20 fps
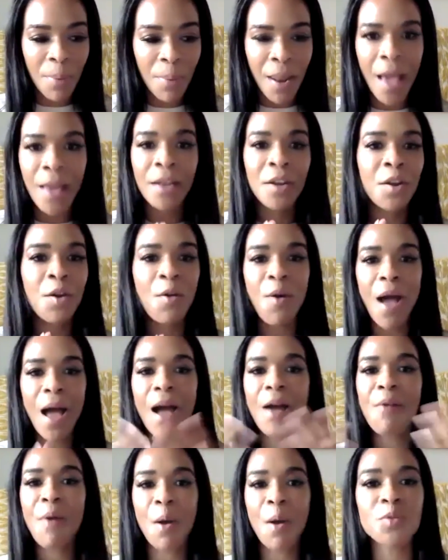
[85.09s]
But I didn't know
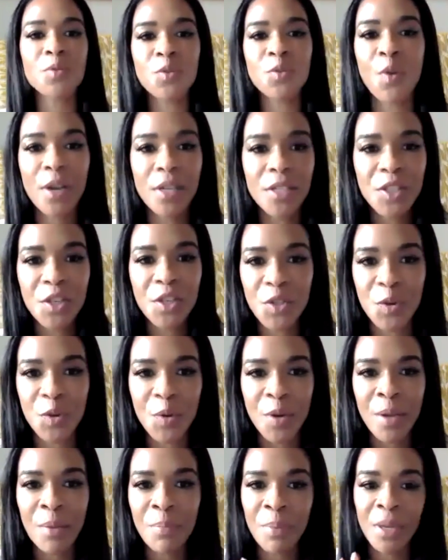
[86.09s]
how I was going to
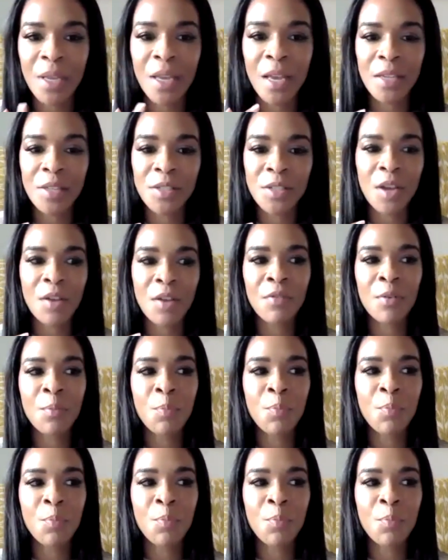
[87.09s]
do it because of a